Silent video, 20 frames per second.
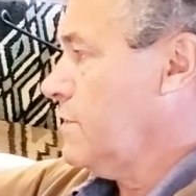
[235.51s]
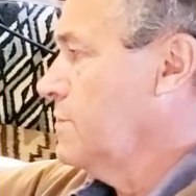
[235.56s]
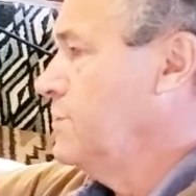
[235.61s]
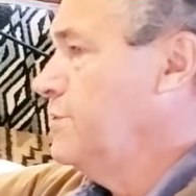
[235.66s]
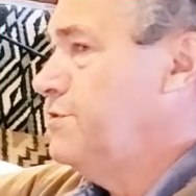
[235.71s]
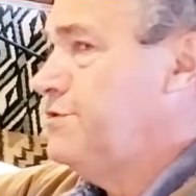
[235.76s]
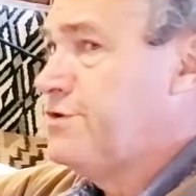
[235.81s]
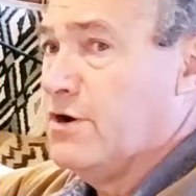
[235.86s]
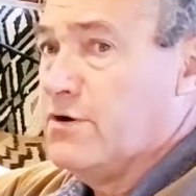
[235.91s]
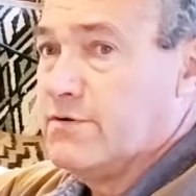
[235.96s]

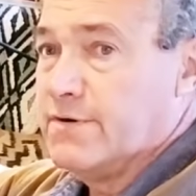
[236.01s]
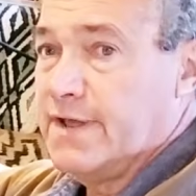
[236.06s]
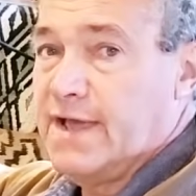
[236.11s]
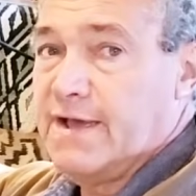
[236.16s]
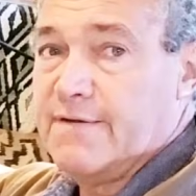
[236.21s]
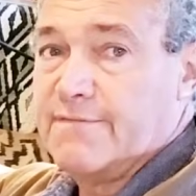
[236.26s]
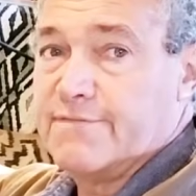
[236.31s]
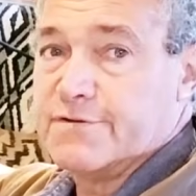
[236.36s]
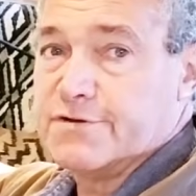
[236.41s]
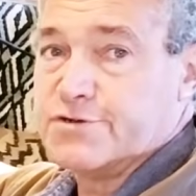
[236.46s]
you don't
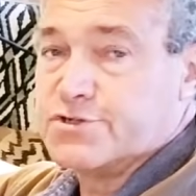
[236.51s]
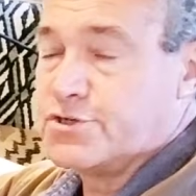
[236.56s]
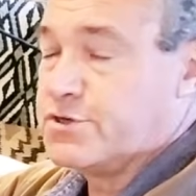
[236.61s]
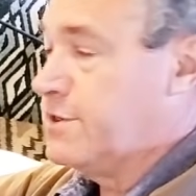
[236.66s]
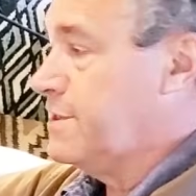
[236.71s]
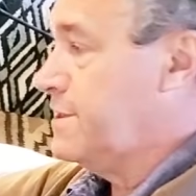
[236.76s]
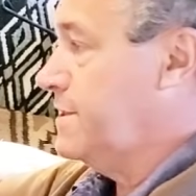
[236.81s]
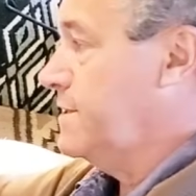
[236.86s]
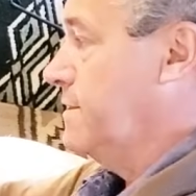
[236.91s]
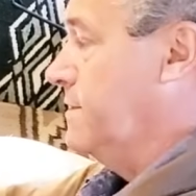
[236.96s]
have the
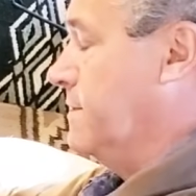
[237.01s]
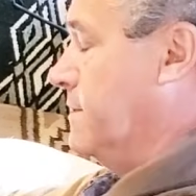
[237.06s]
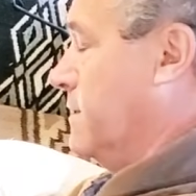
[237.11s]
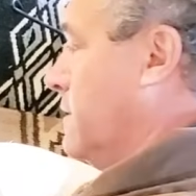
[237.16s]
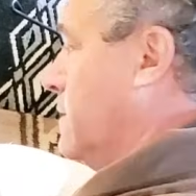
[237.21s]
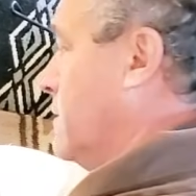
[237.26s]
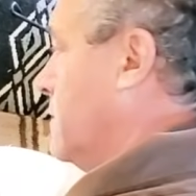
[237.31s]
tree